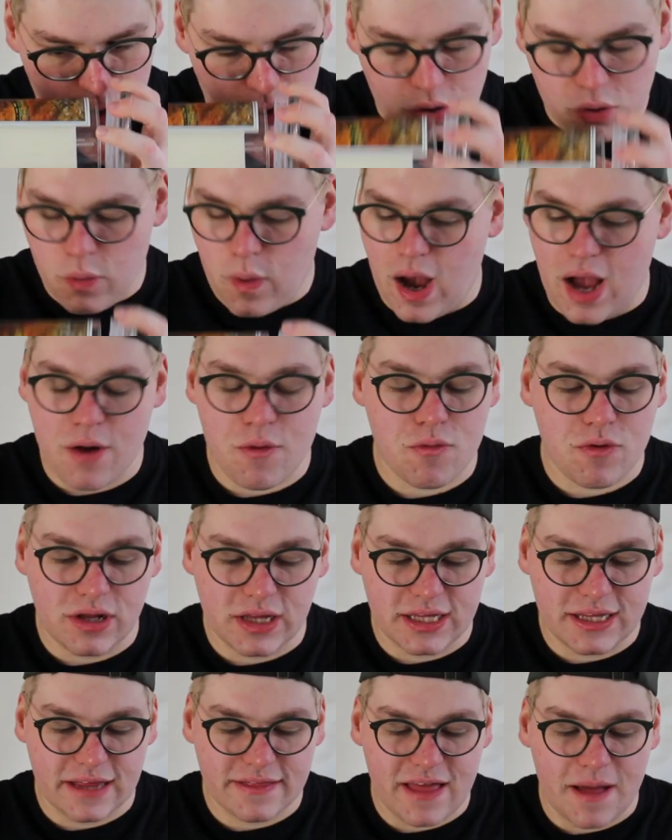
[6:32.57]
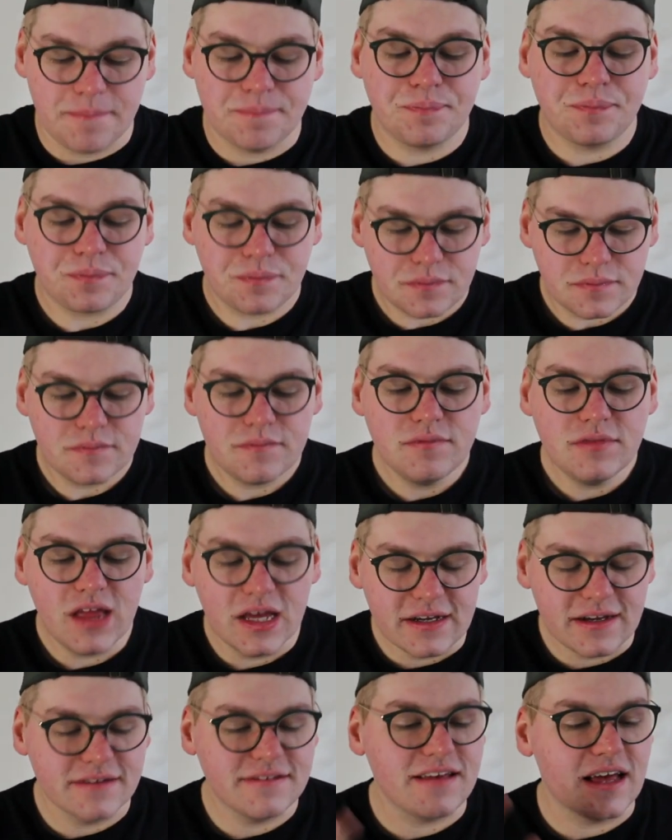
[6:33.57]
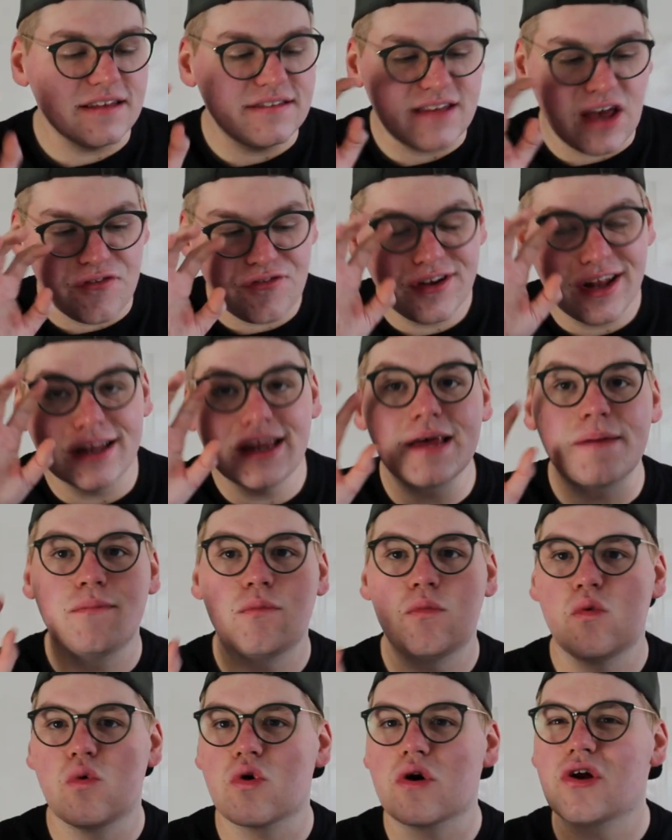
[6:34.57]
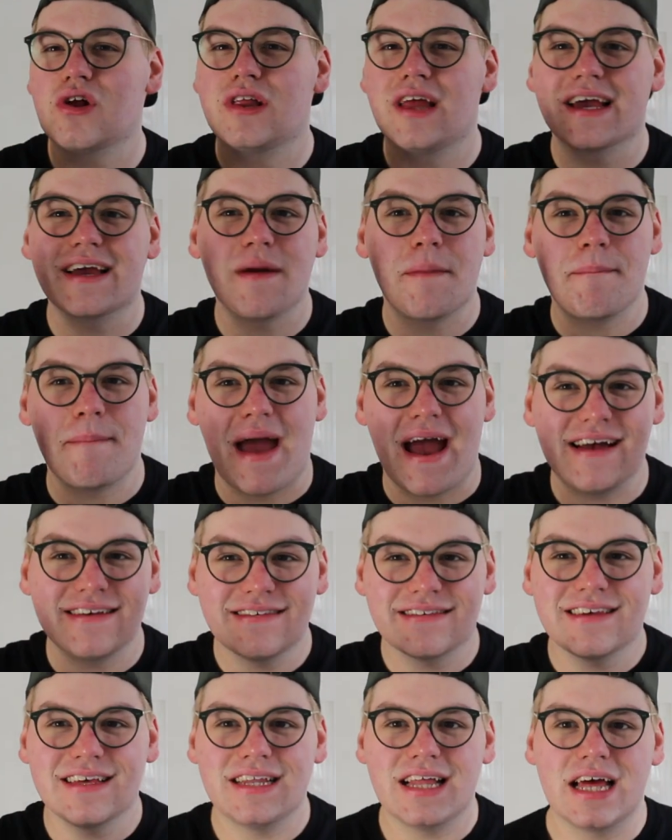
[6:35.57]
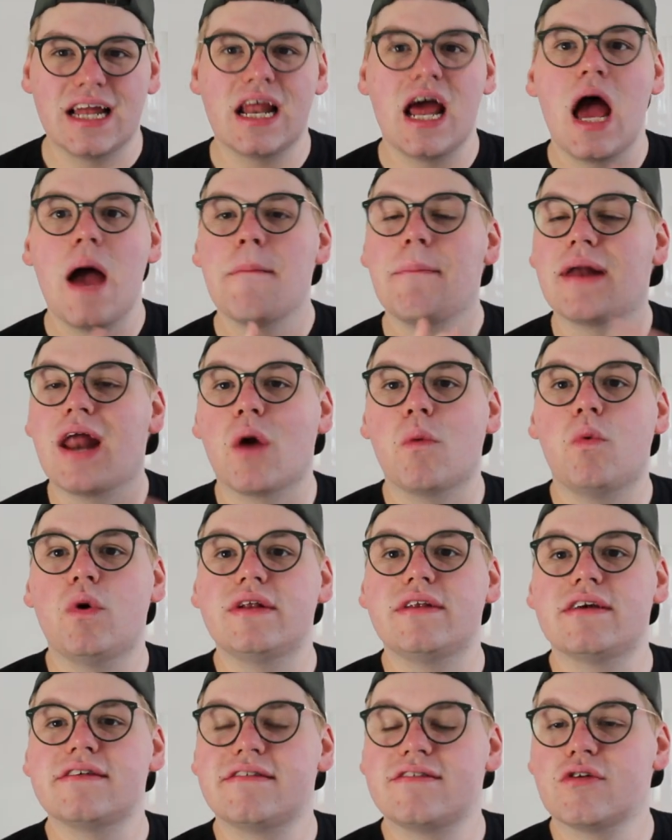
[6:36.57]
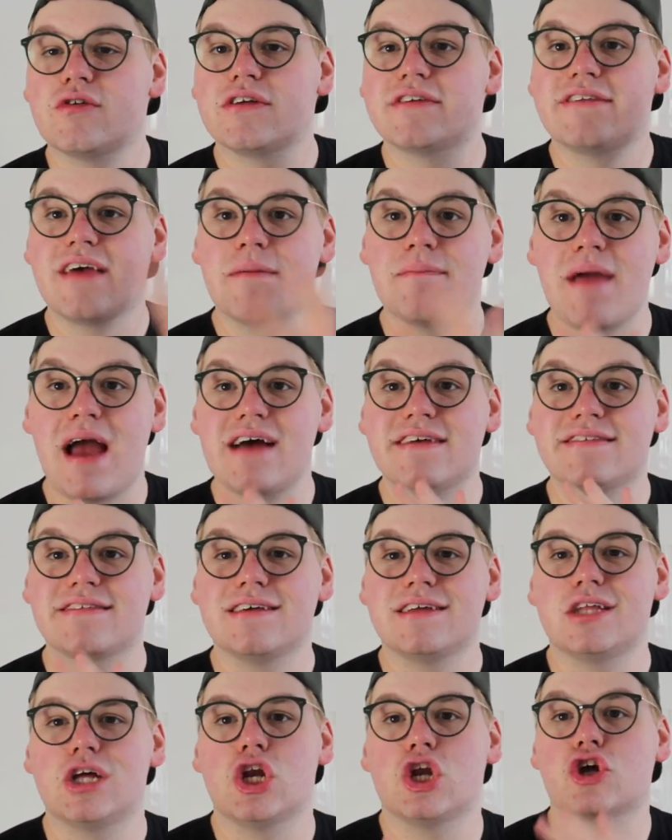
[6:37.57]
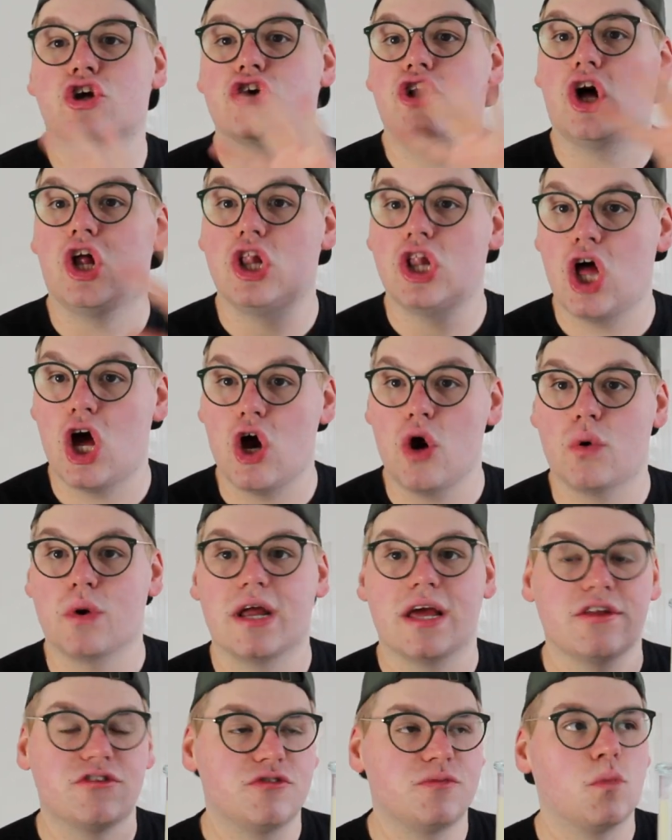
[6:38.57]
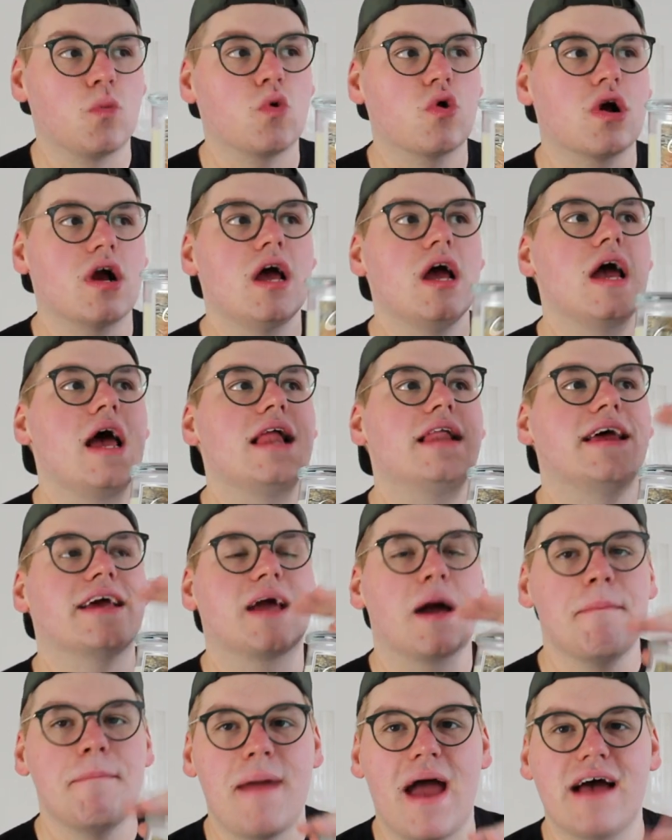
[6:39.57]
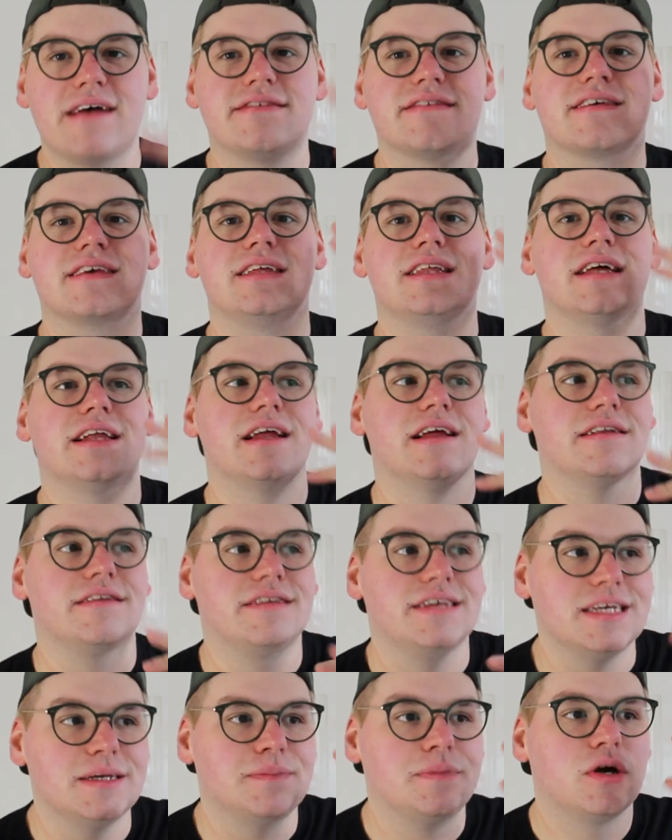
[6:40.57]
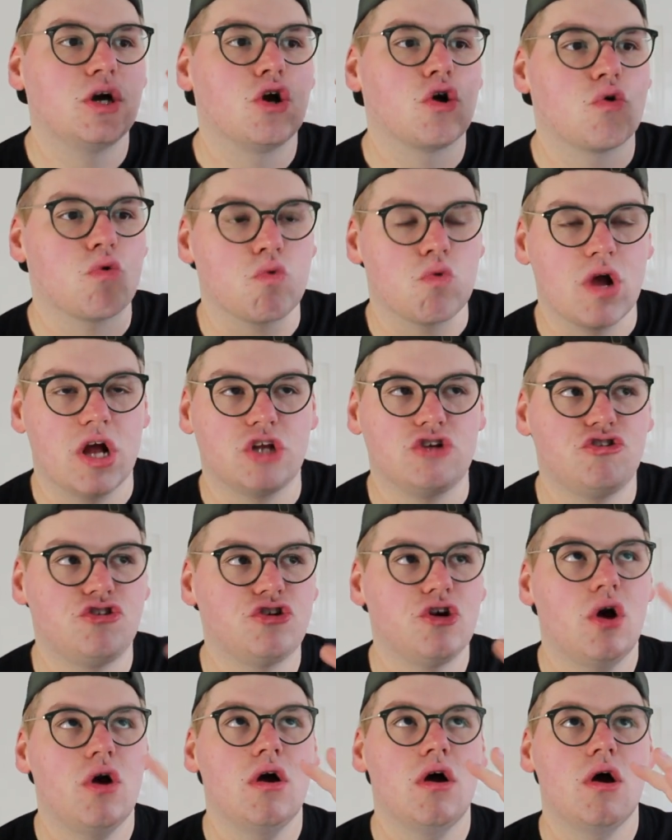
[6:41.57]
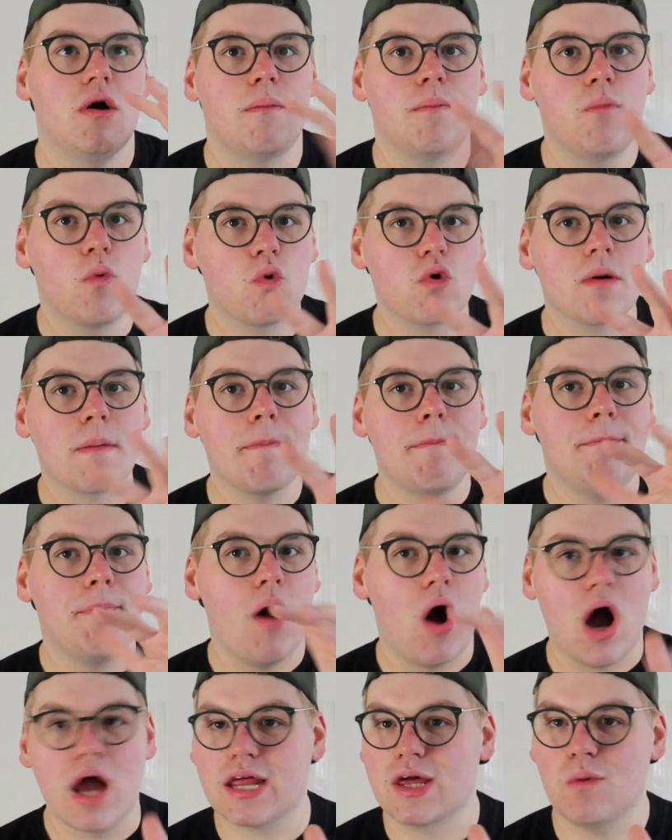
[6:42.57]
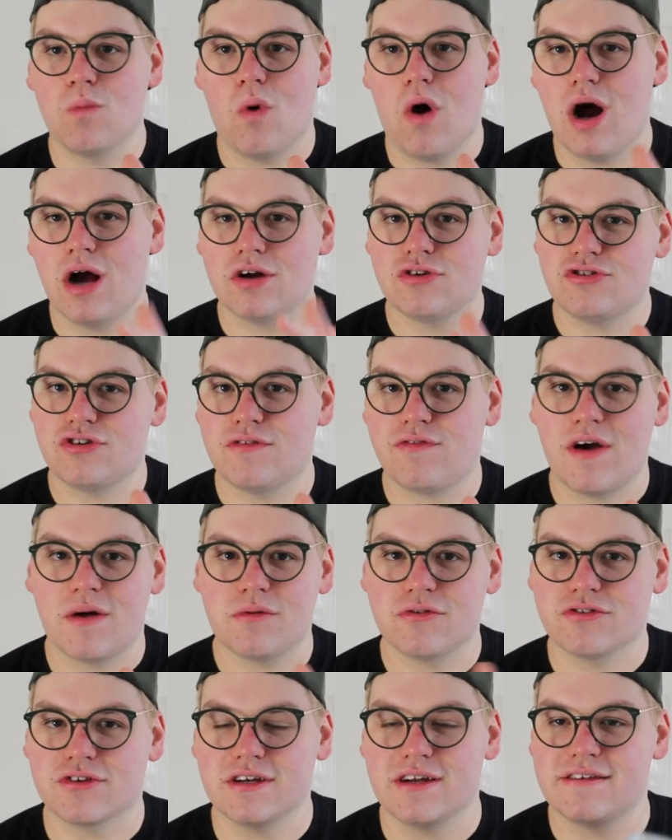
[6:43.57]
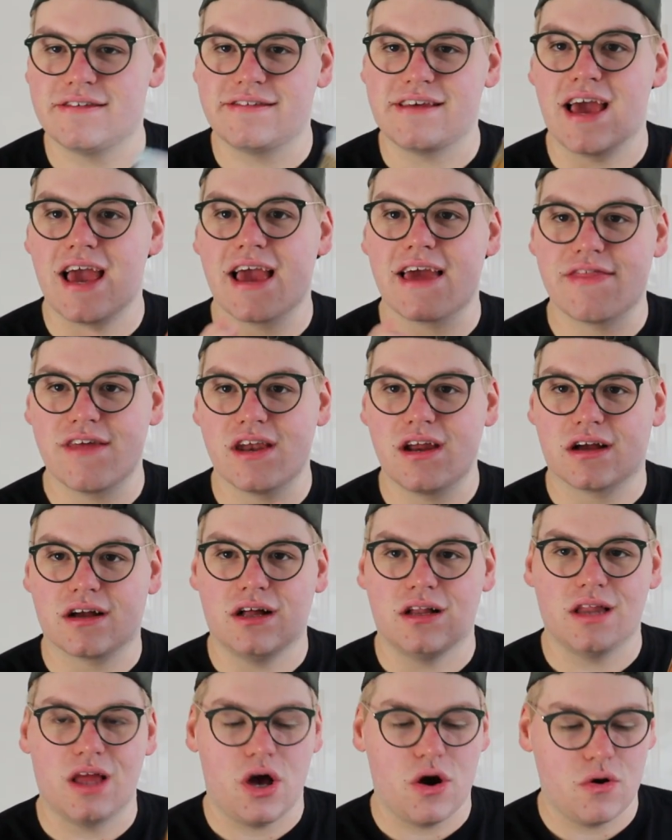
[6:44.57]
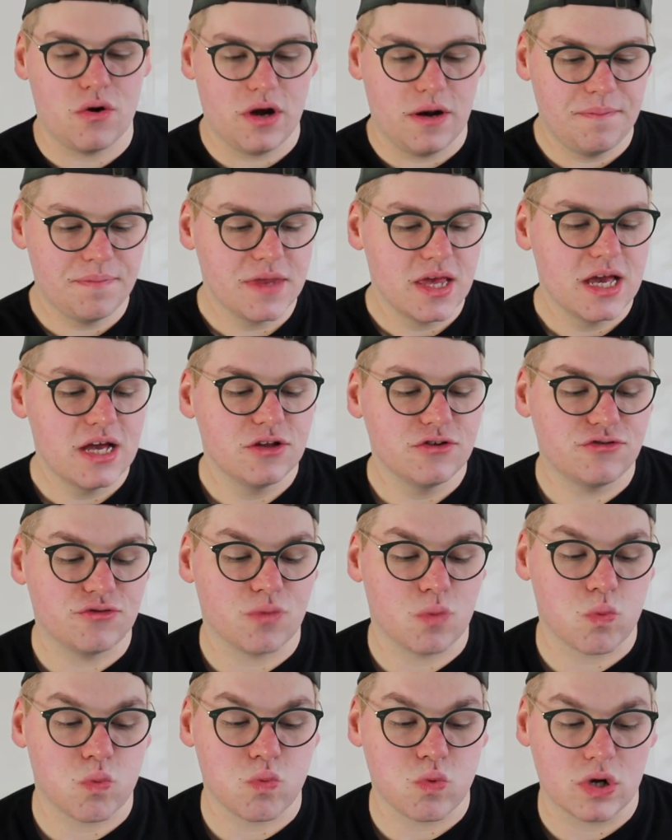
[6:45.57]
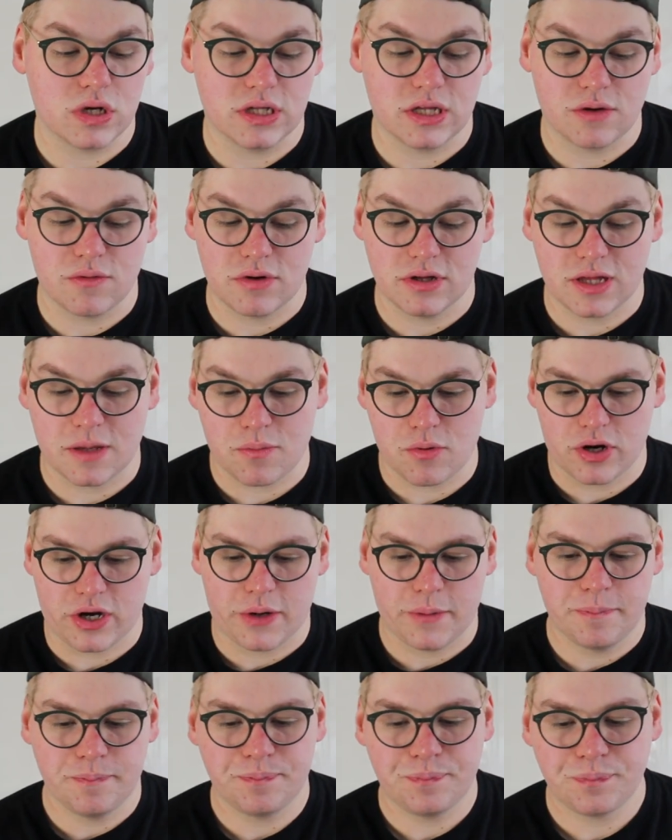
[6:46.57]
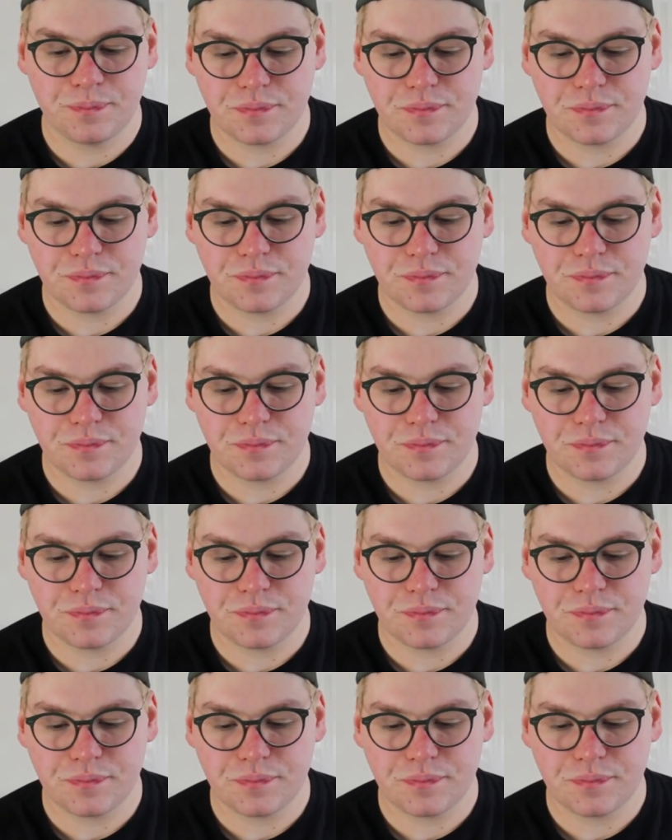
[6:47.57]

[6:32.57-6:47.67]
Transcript: Oh, I really like that like I said, definitely more like masculine, but I wouldn't necessarily say masculine cologne. It's more like a masculine, deep, rich, more body wash, if I was gonna say, than a cologne. It's really, really pretty.